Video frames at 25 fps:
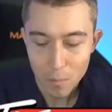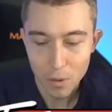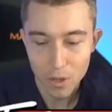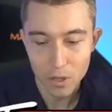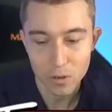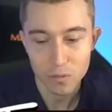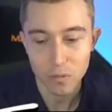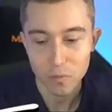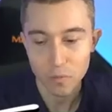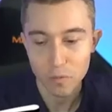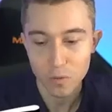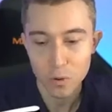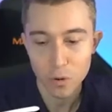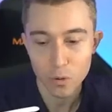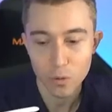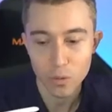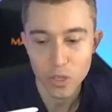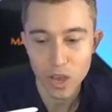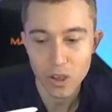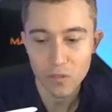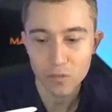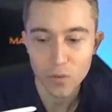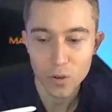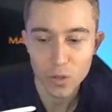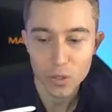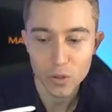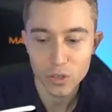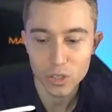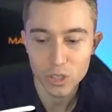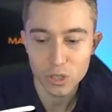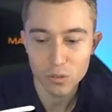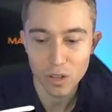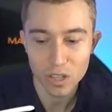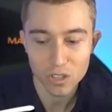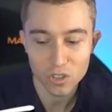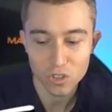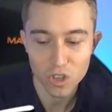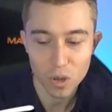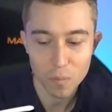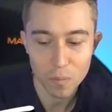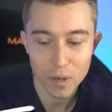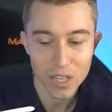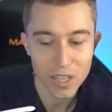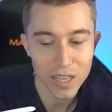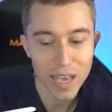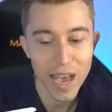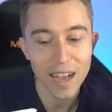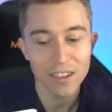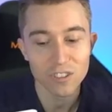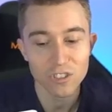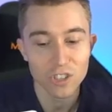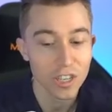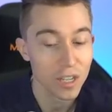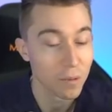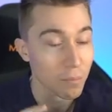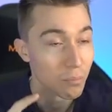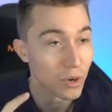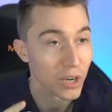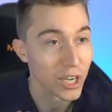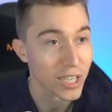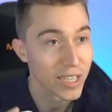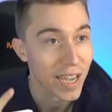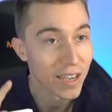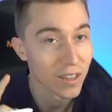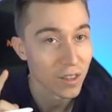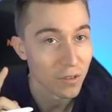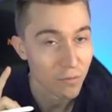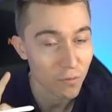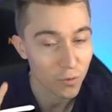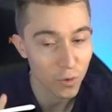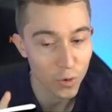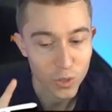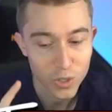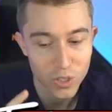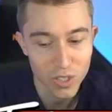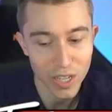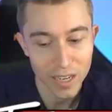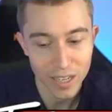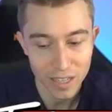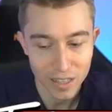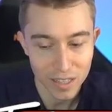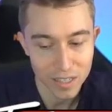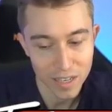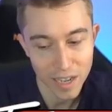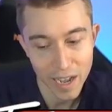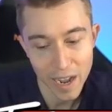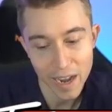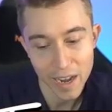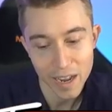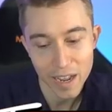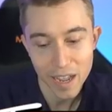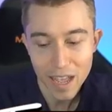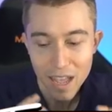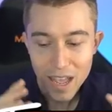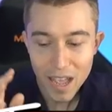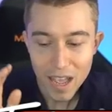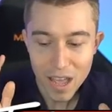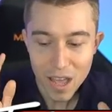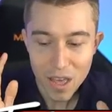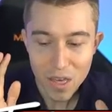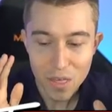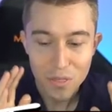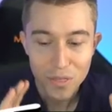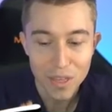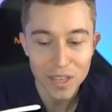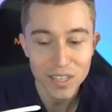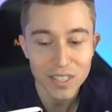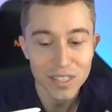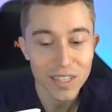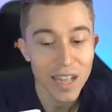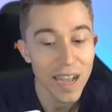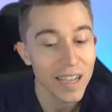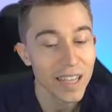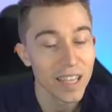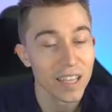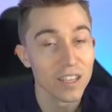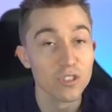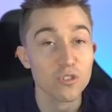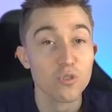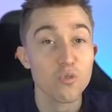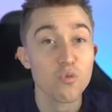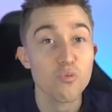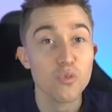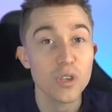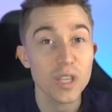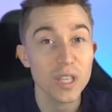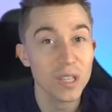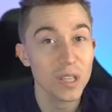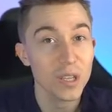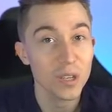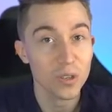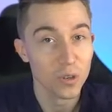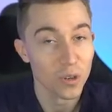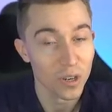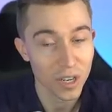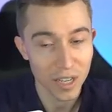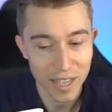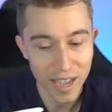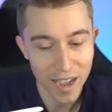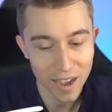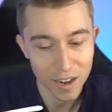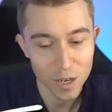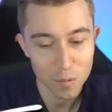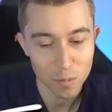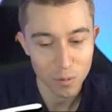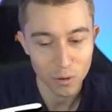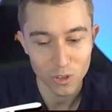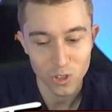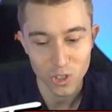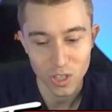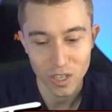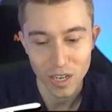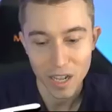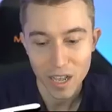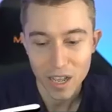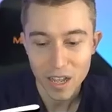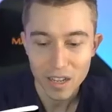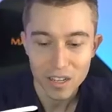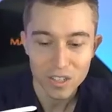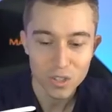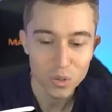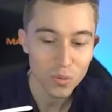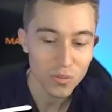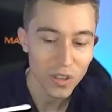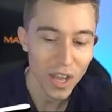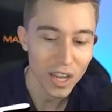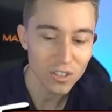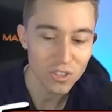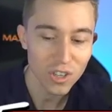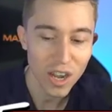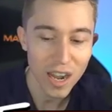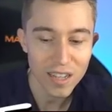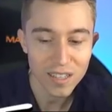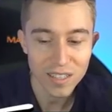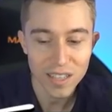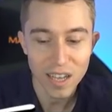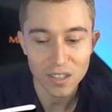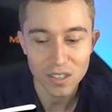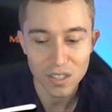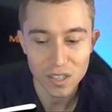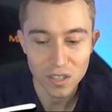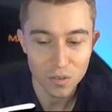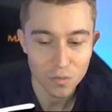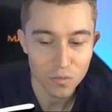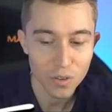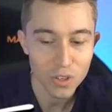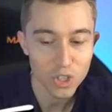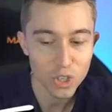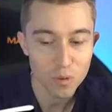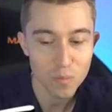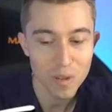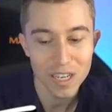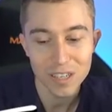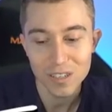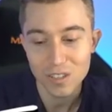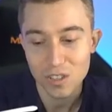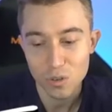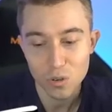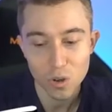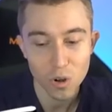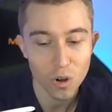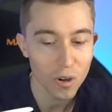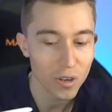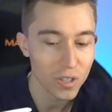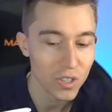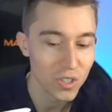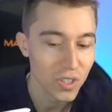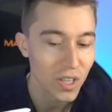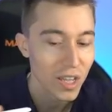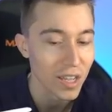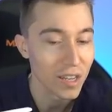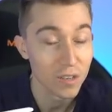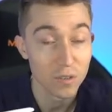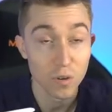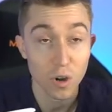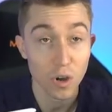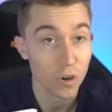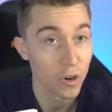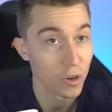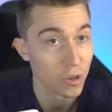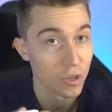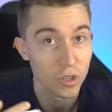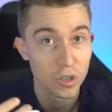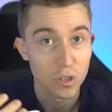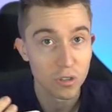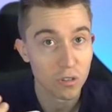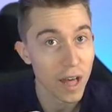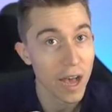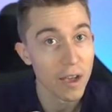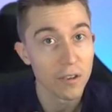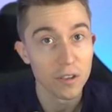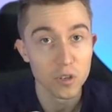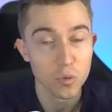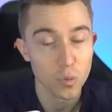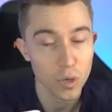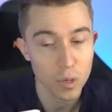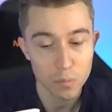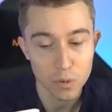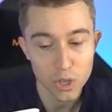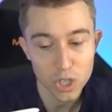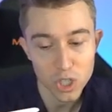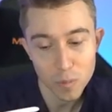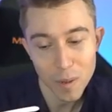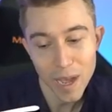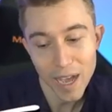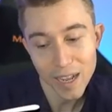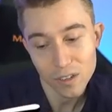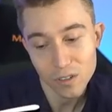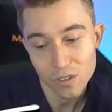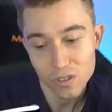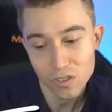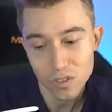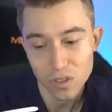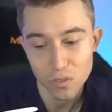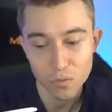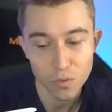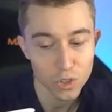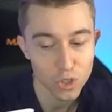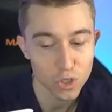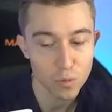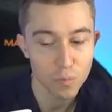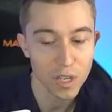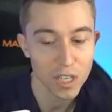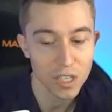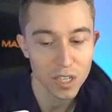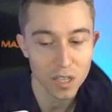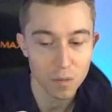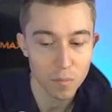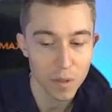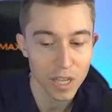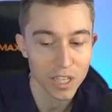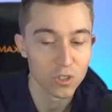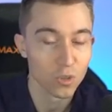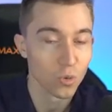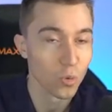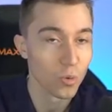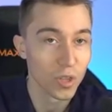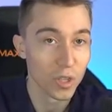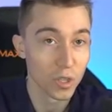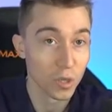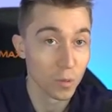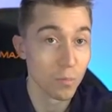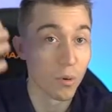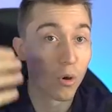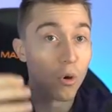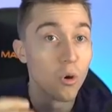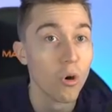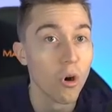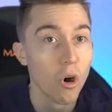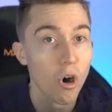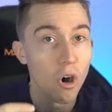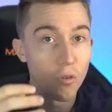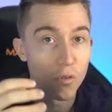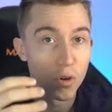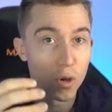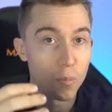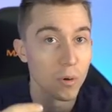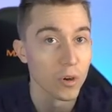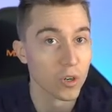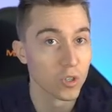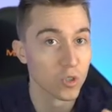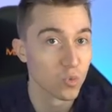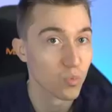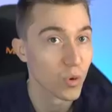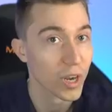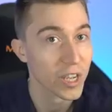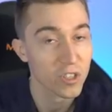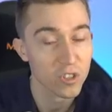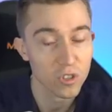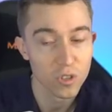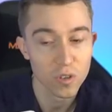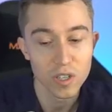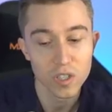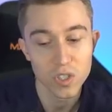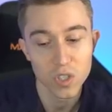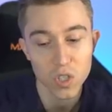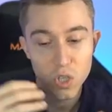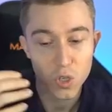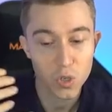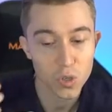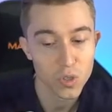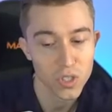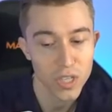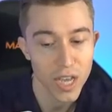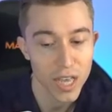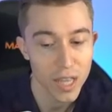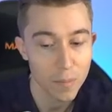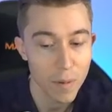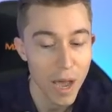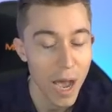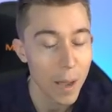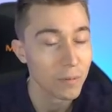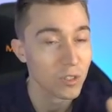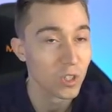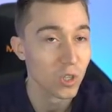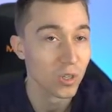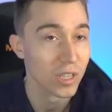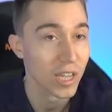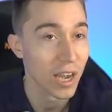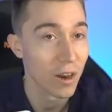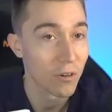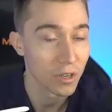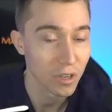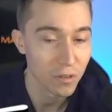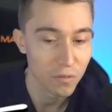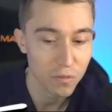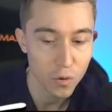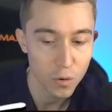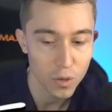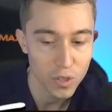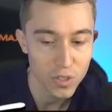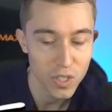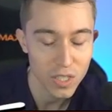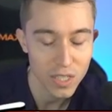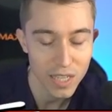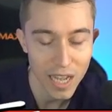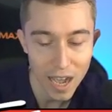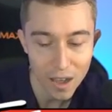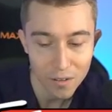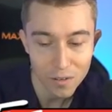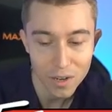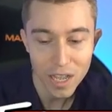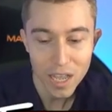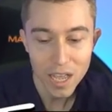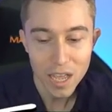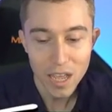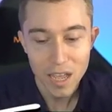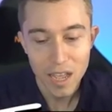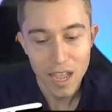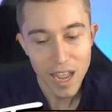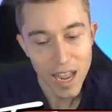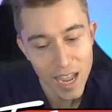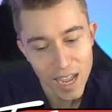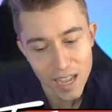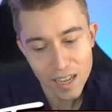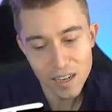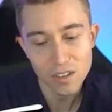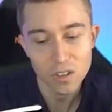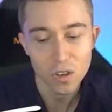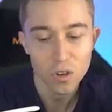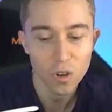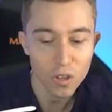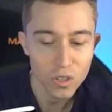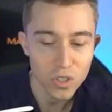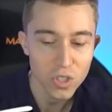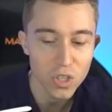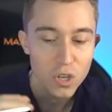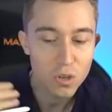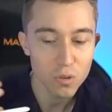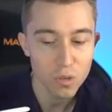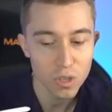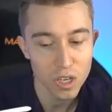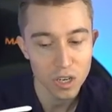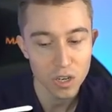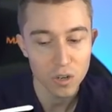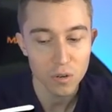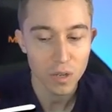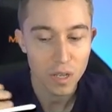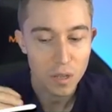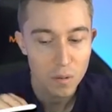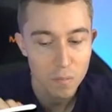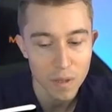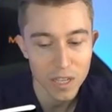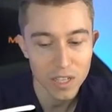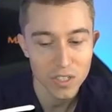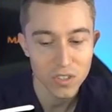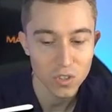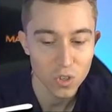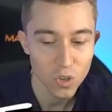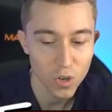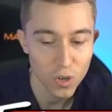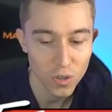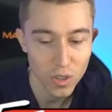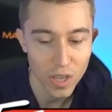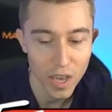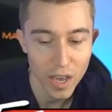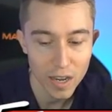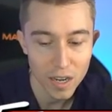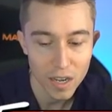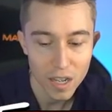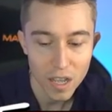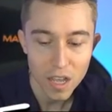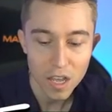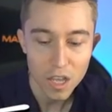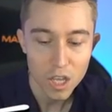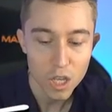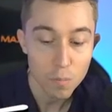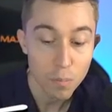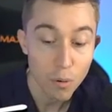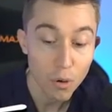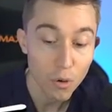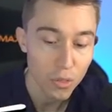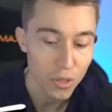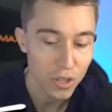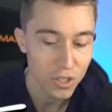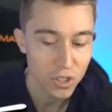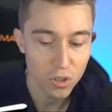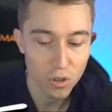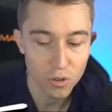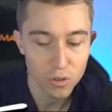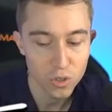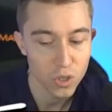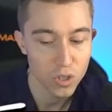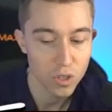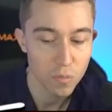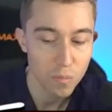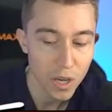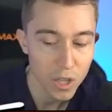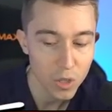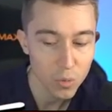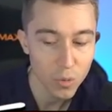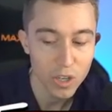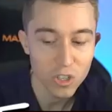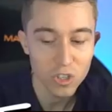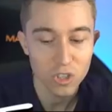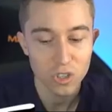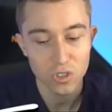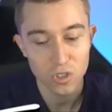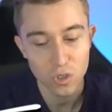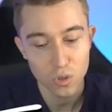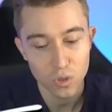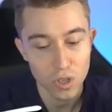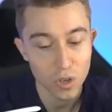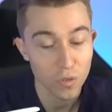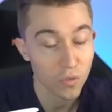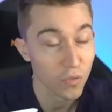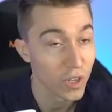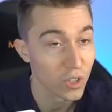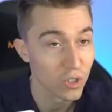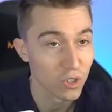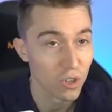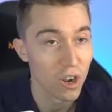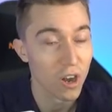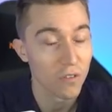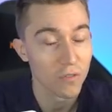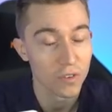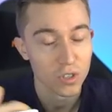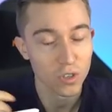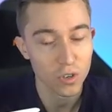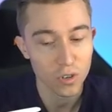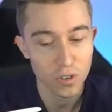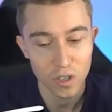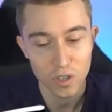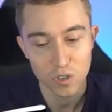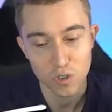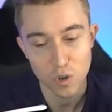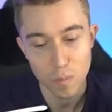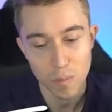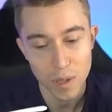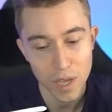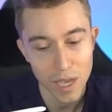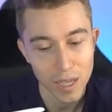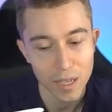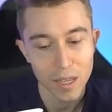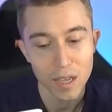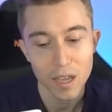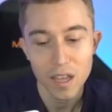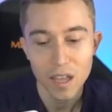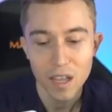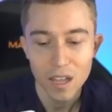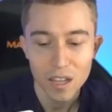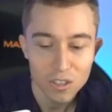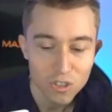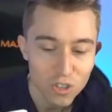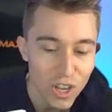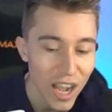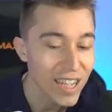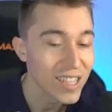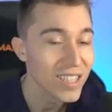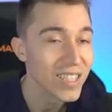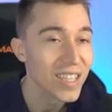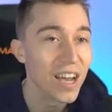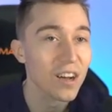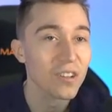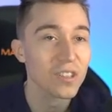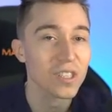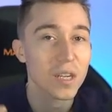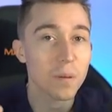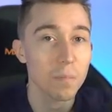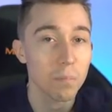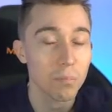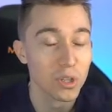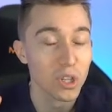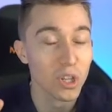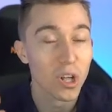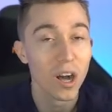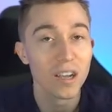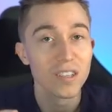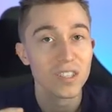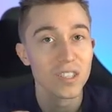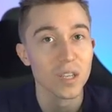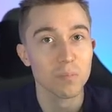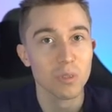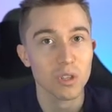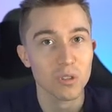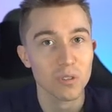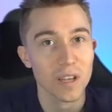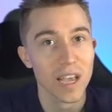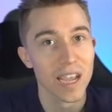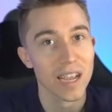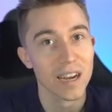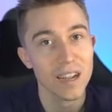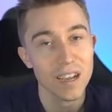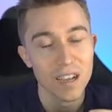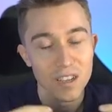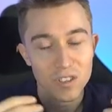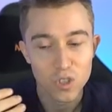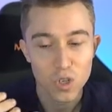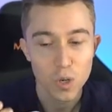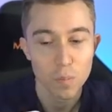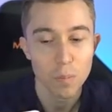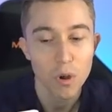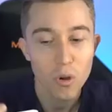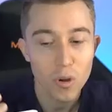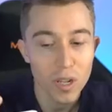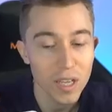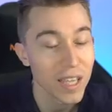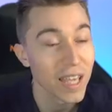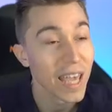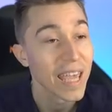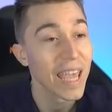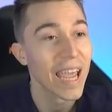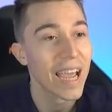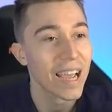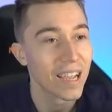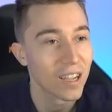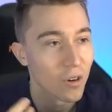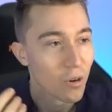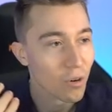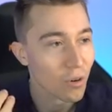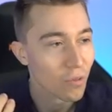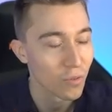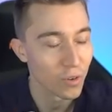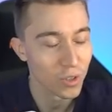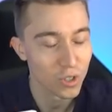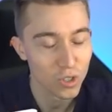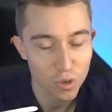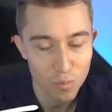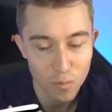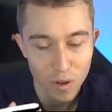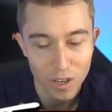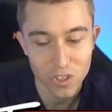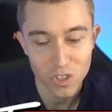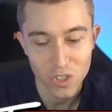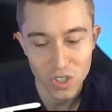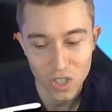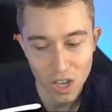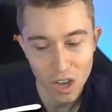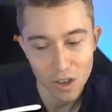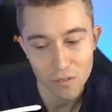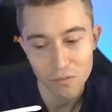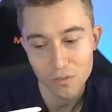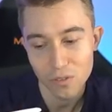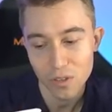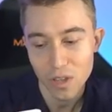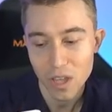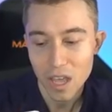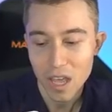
But for, without further ado, let's jump into the action and break down the first deck of the day. This deck is really good at counter pushing. So we've got Giant Skeleton and Fisherman, two cards that are going to allow you to win bridge battles. The Fisherman can make sure that you pull all of your opponent's ranged units to your side of the map so your tower can focus it down. And also, you know, it makes sure that you pull things closer to the Mother Witch so you can finish it off and turn it into a pig. Giant Skeleton blocks up the lane so your opponent can't go in for too much stuff.